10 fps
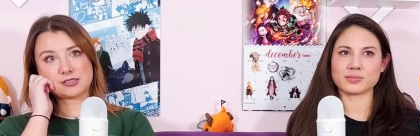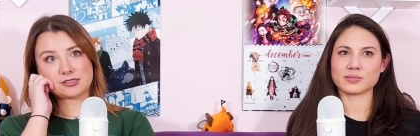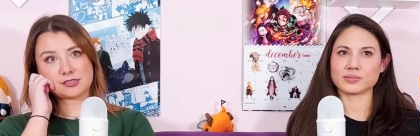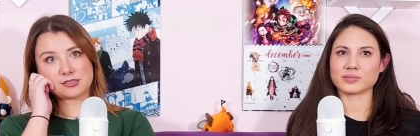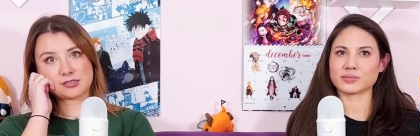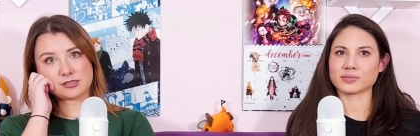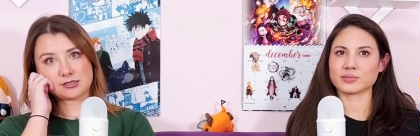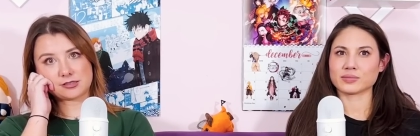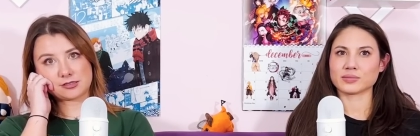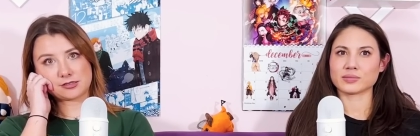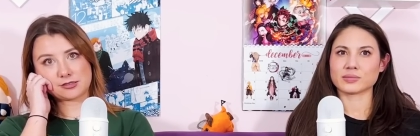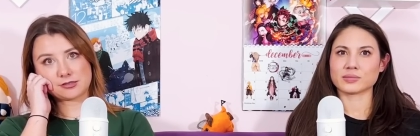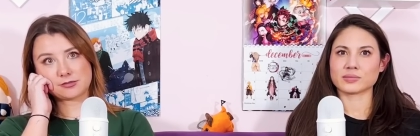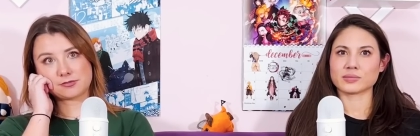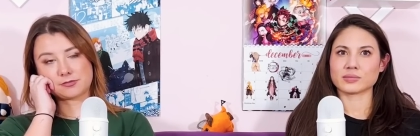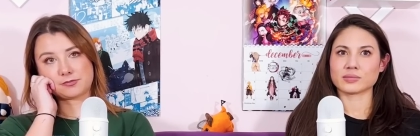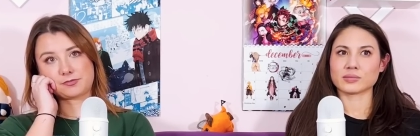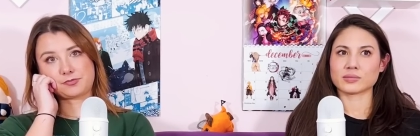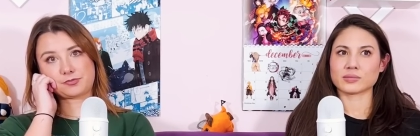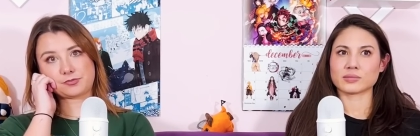
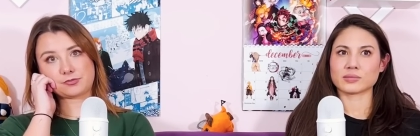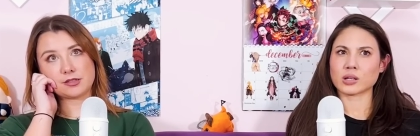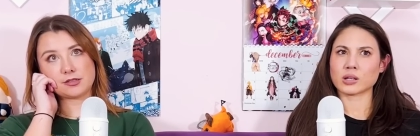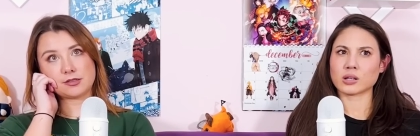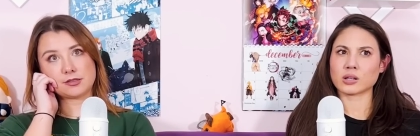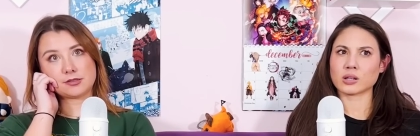(silence)